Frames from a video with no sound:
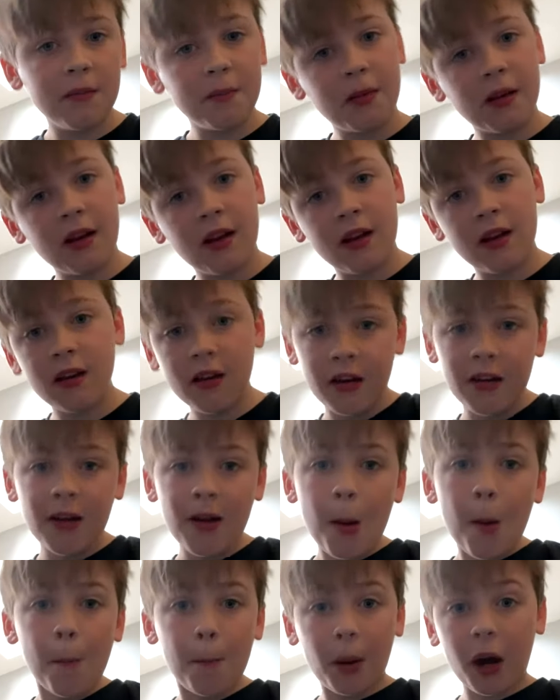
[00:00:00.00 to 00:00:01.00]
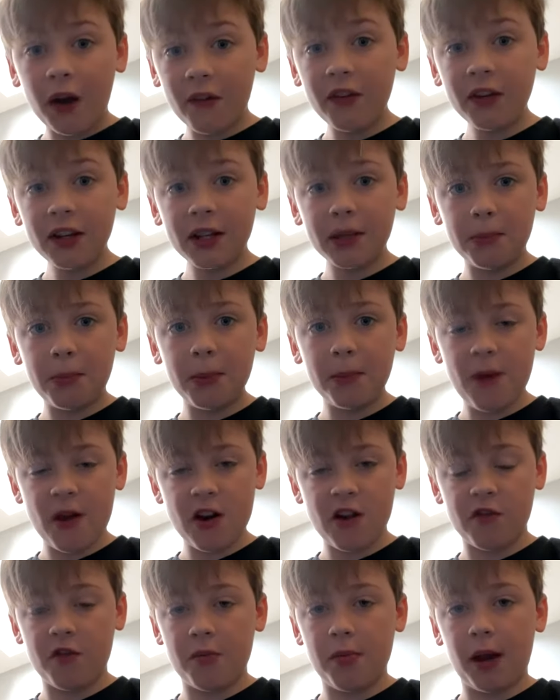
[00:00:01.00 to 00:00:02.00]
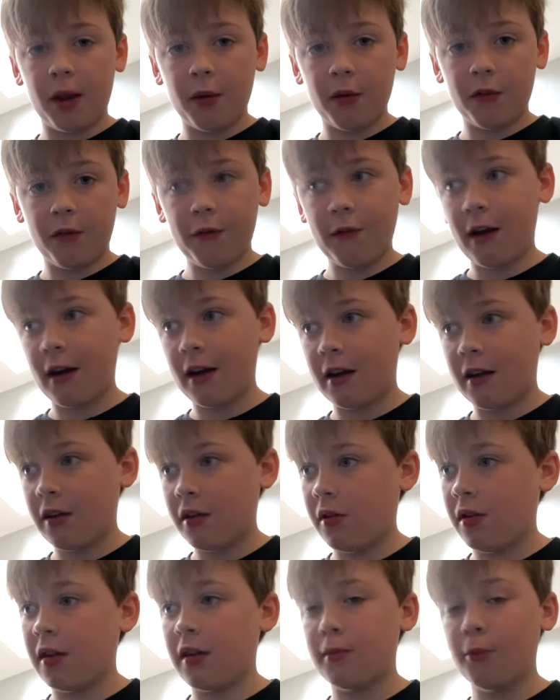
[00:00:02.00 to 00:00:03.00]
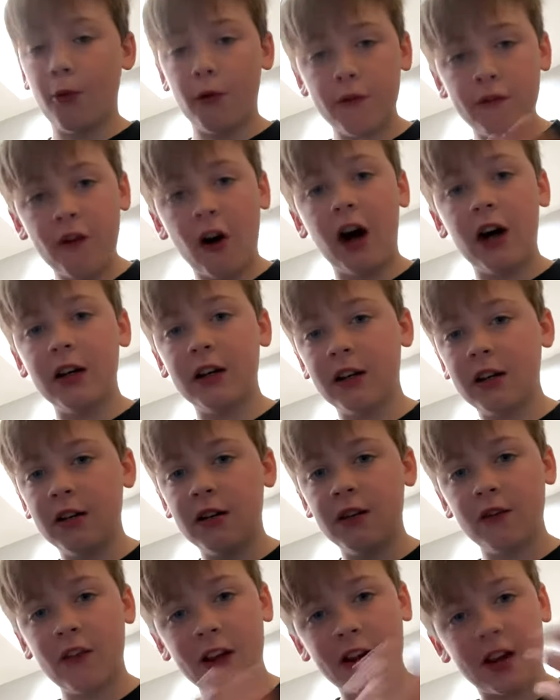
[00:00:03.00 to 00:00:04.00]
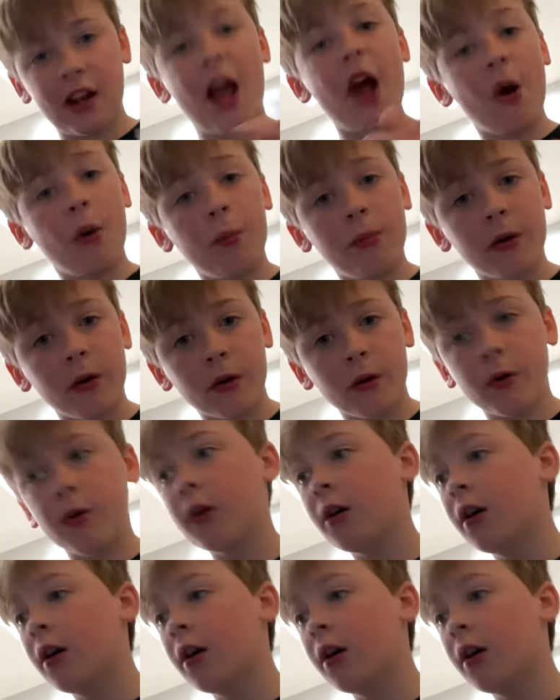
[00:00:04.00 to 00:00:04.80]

play. But I think it'd be better if you play with friends because it's more fun. They could help you.